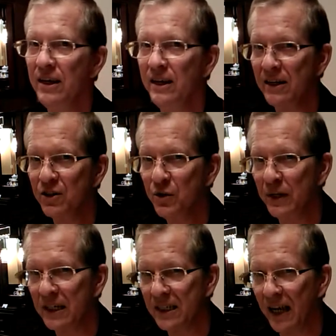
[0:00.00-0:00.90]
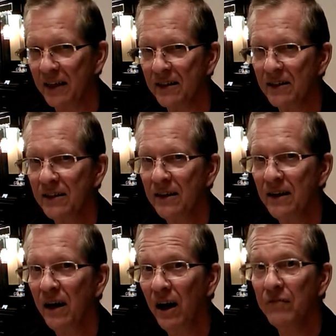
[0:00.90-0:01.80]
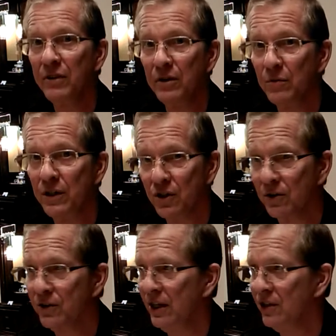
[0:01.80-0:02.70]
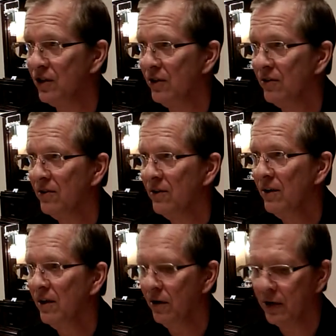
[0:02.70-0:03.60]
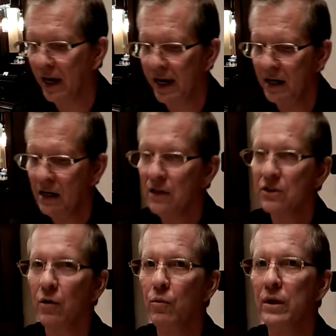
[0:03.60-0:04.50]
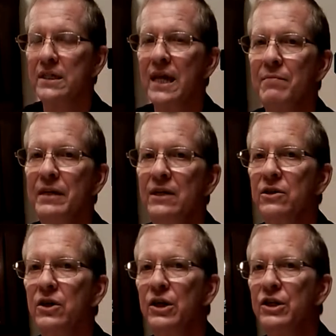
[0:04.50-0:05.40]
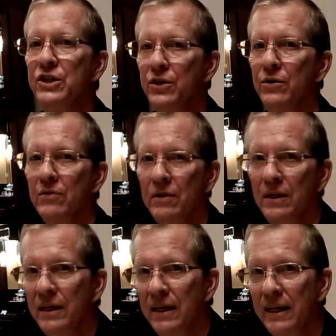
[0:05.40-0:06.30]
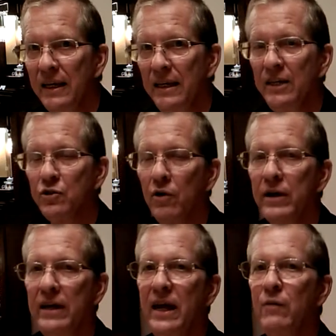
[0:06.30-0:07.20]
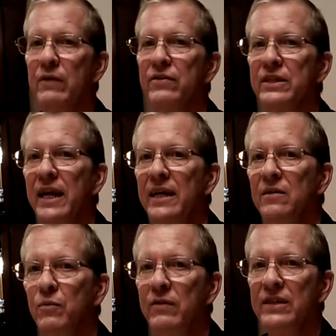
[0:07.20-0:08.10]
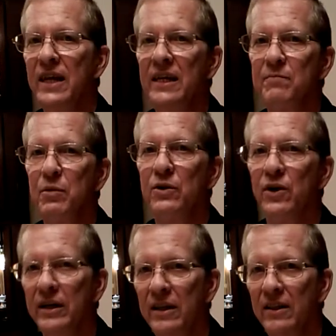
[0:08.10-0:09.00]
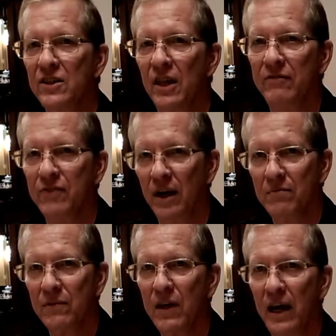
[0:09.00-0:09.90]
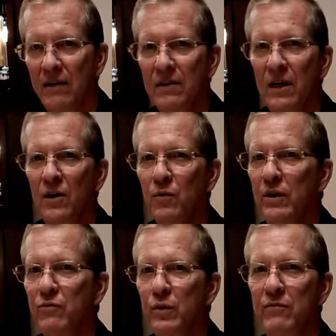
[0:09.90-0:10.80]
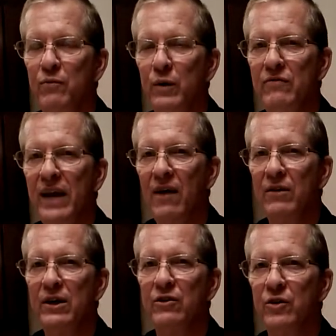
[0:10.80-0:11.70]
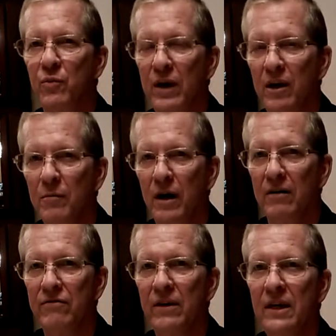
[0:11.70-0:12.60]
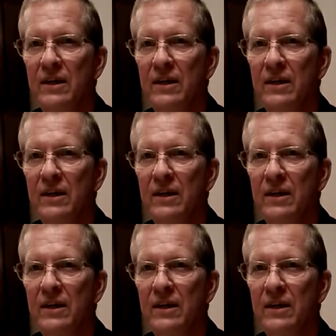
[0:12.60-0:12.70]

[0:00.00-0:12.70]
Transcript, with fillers: in it, to an extent, of the original teacher. Yes. Okay. So what's that mean? You're going to do in each. Okay. Now we've attained we've attained Buddhahood in this lifetime. Okay. We've we've we've now entered the realm of